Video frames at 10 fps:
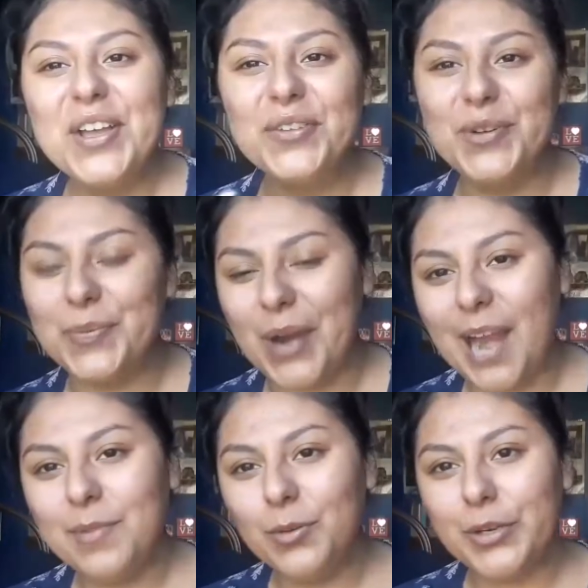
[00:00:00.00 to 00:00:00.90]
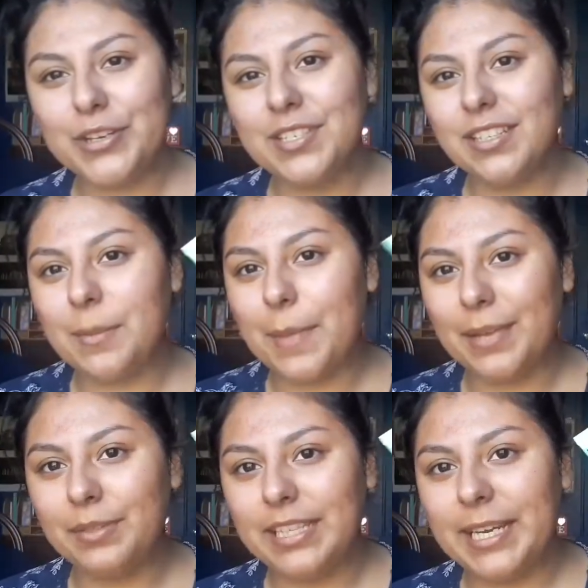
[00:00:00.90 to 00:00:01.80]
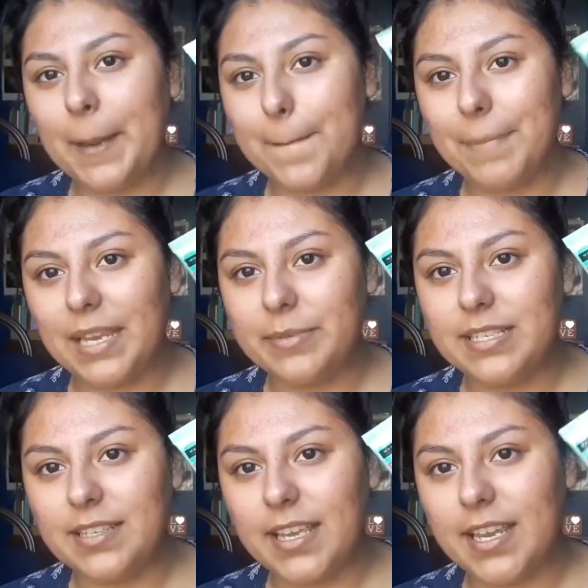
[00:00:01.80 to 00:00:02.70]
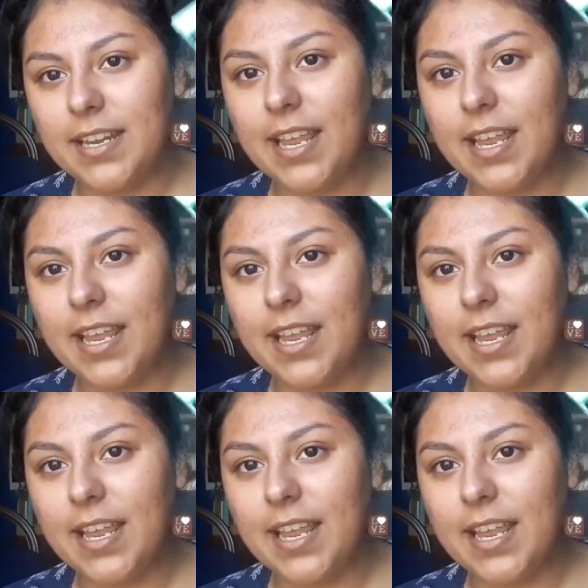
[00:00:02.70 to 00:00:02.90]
For primer, we're using the Maybelline Baby Skin,